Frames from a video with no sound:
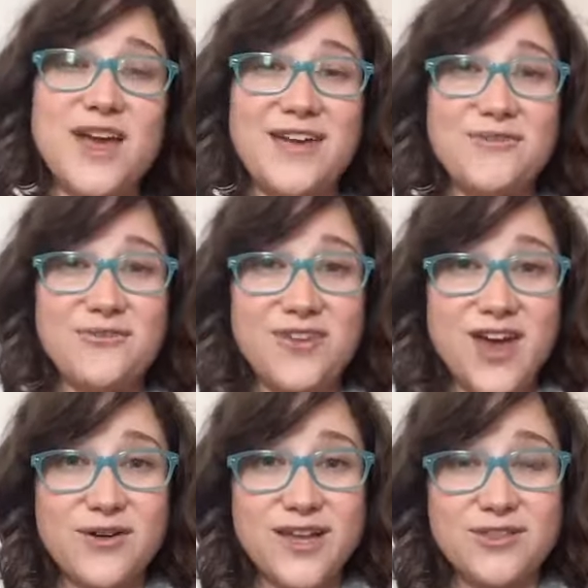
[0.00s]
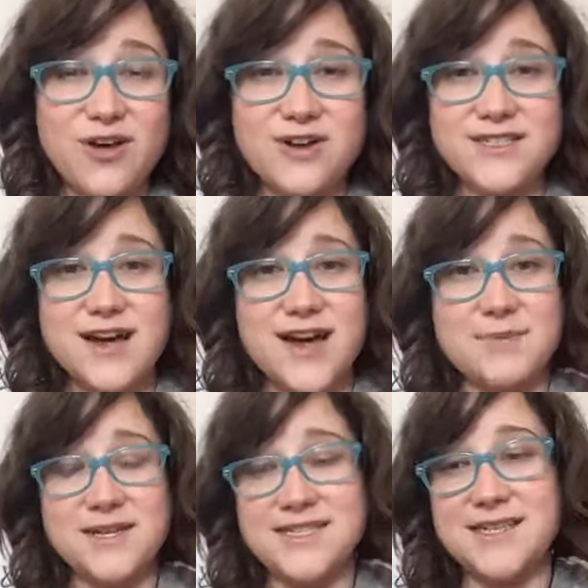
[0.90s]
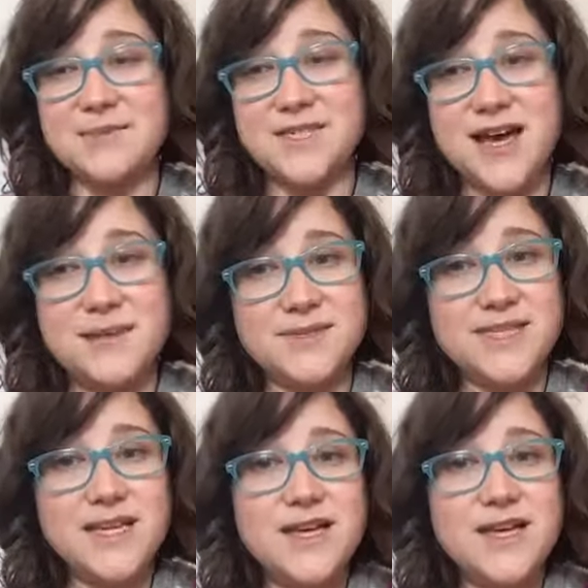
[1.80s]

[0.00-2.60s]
a very long time, and sometimes